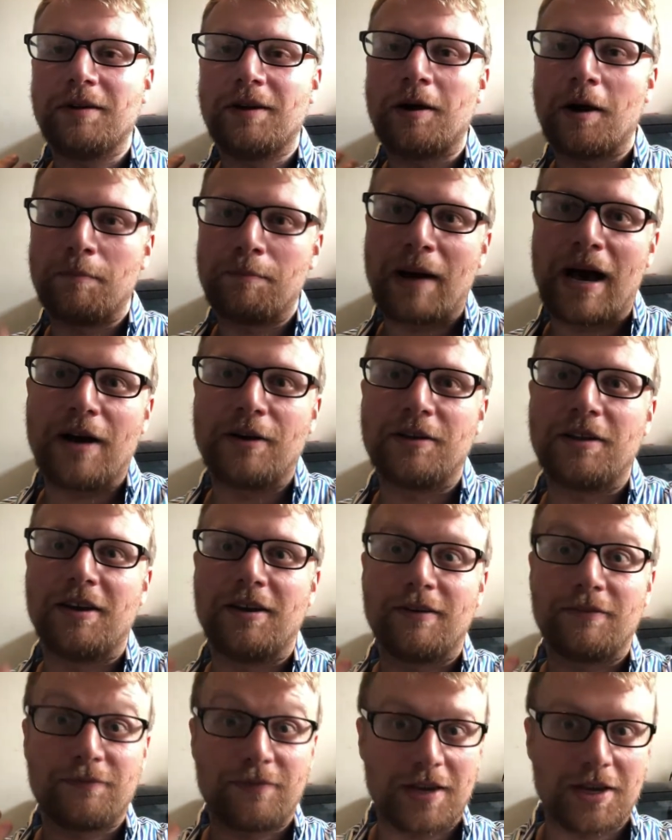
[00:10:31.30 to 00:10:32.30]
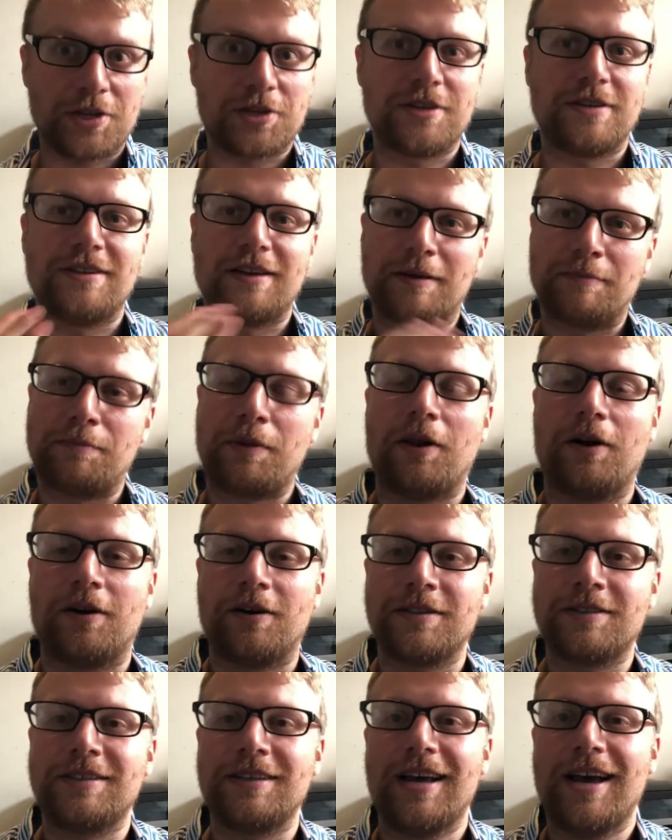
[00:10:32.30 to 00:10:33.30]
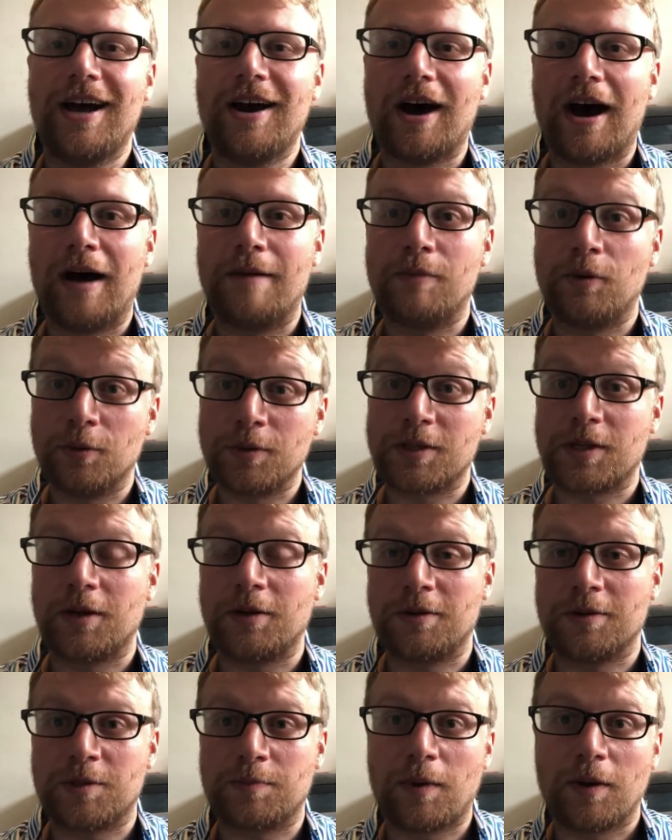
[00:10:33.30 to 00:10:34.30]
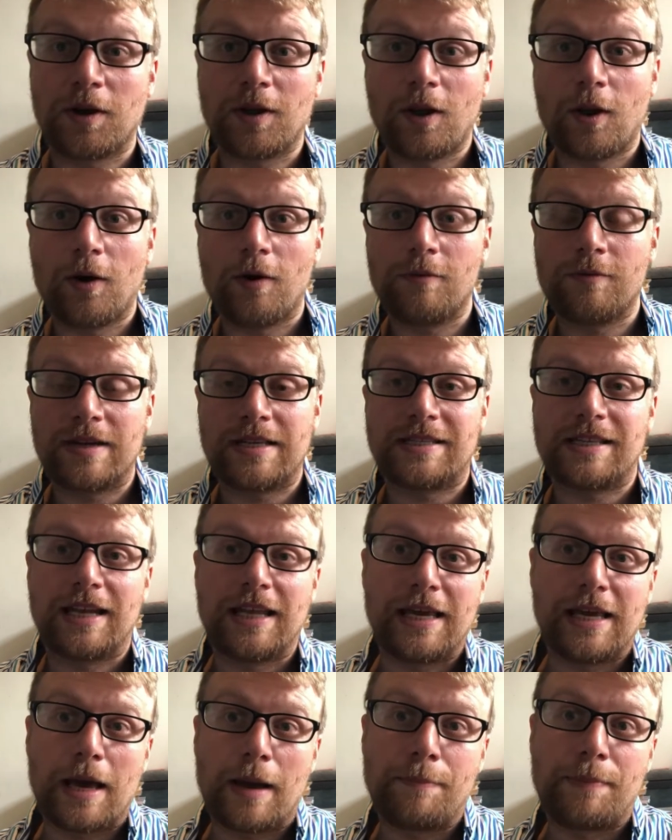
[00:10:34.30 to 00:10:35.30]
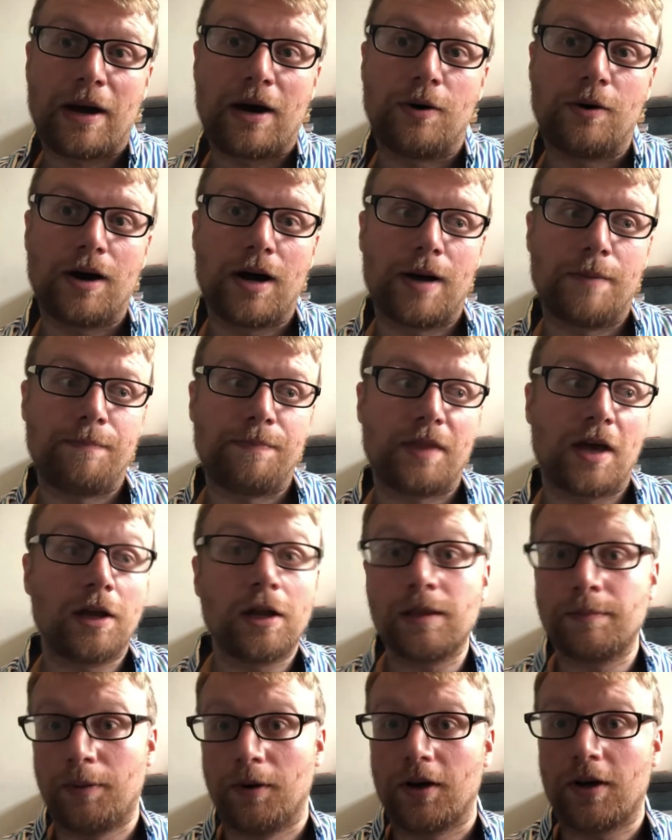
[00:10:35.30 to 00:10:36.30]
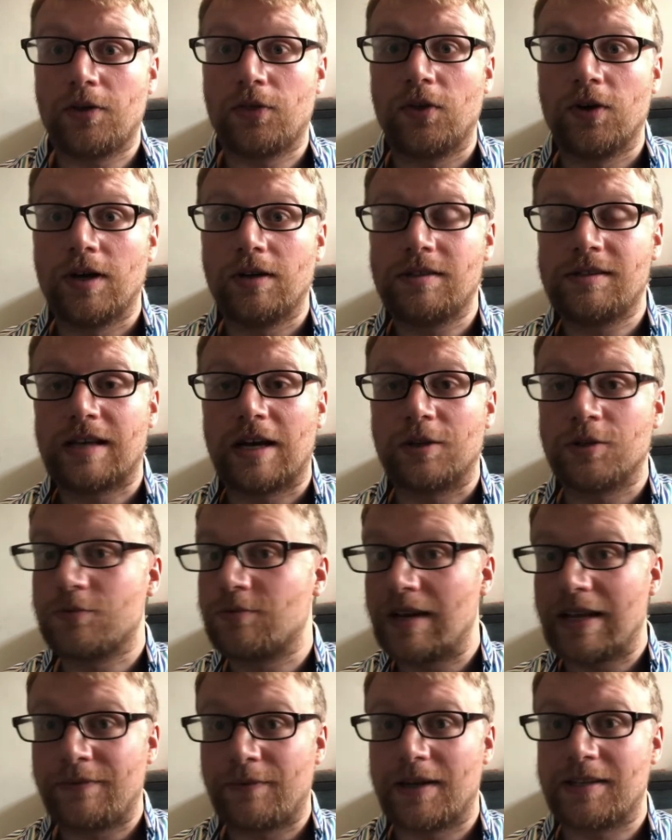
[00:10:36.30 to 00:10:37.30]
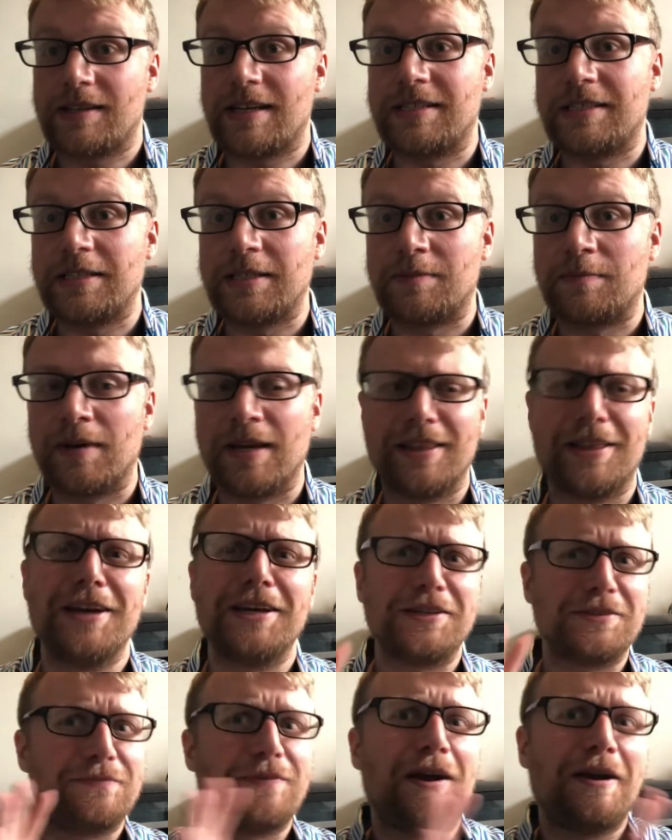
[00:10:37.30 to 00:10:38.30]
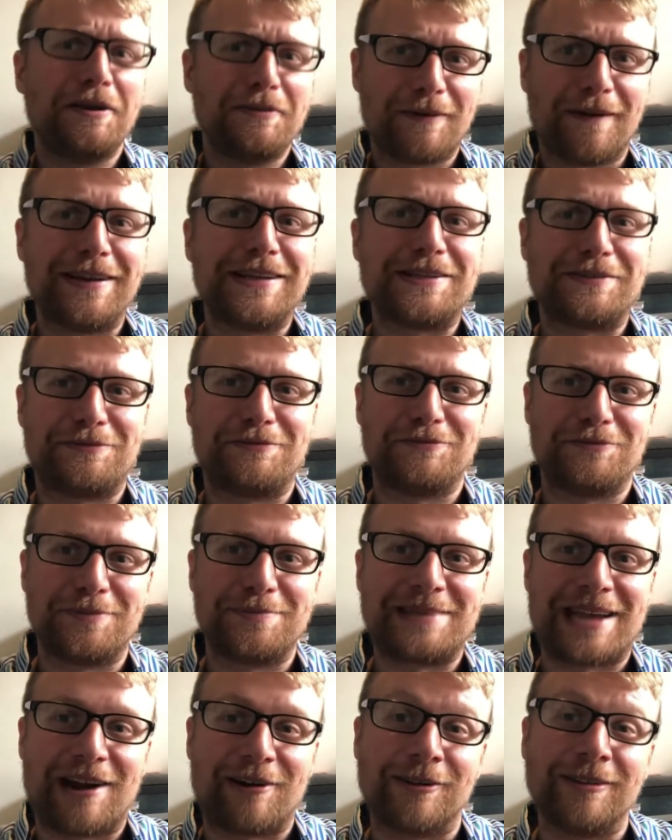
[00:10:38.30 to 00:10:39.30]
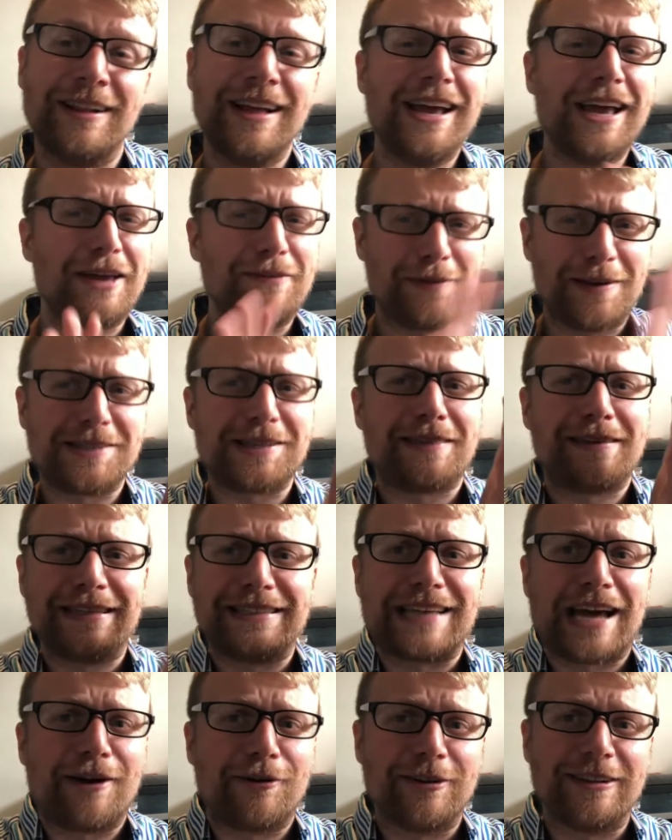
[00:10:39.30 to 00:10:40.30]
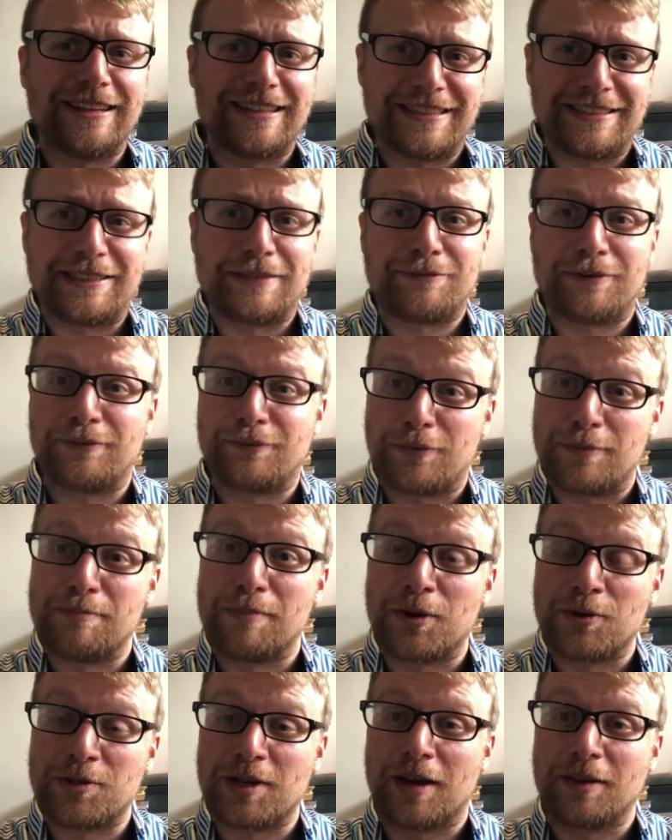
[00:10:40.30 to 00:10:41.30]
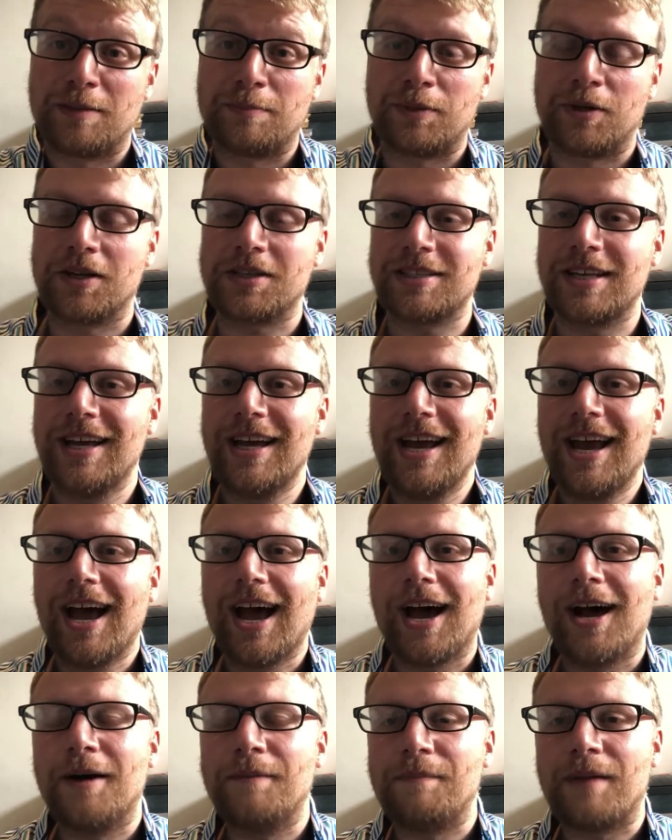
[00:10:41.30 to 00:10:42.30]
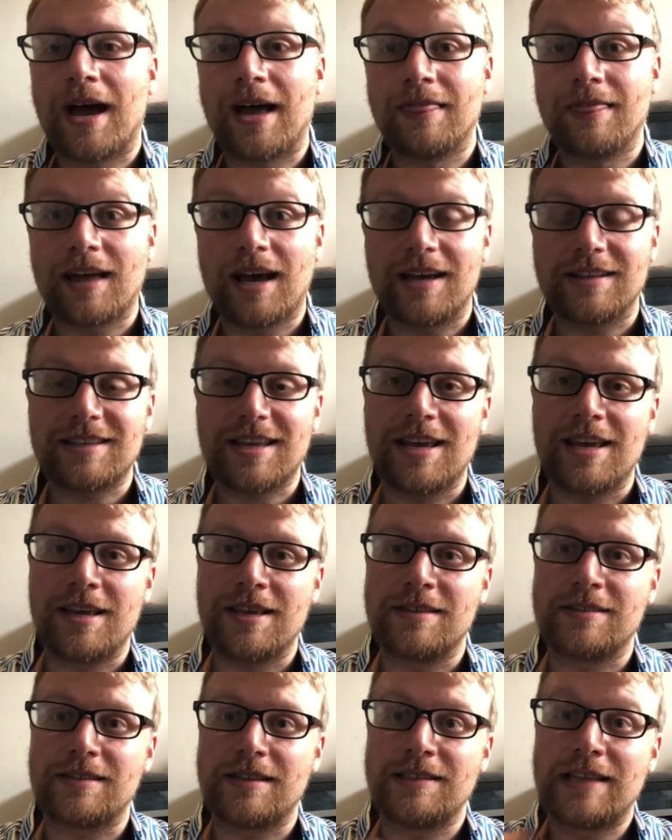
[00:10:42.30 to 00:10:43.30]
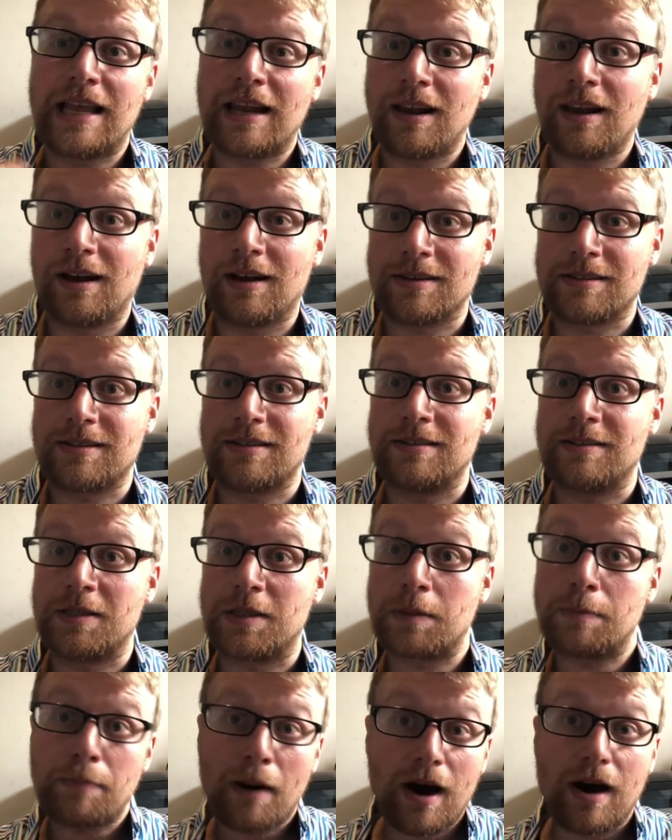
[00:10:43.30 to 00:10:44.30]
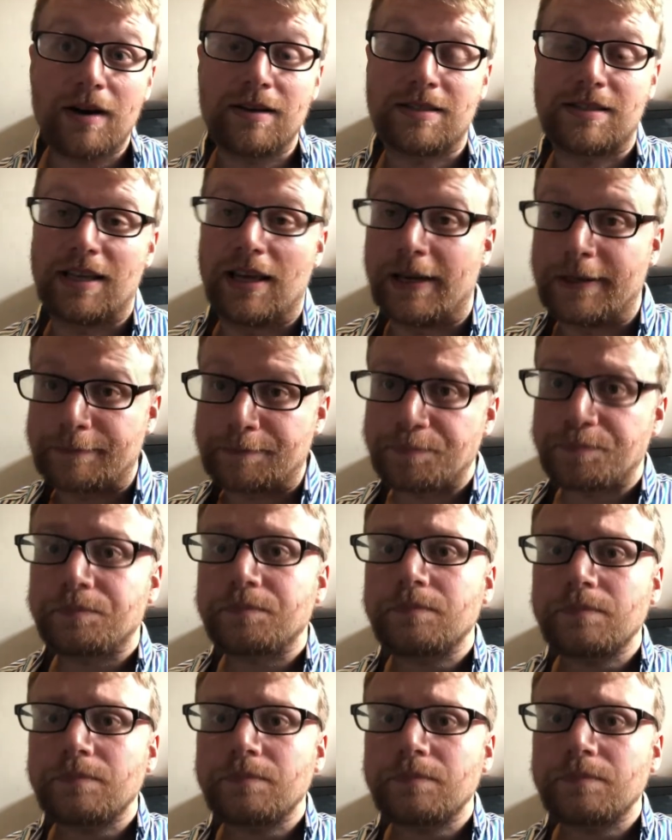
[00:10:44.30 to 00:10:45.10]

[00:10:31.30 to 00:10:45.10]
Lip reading: Gunpowder Fiction and Plot. Also spoke a lot recently about another book that sounds really fascinating to me. It's very, very different from Daryl. In fact, I think Daryl is different from most other books. And that is Nella Larsen's Passing,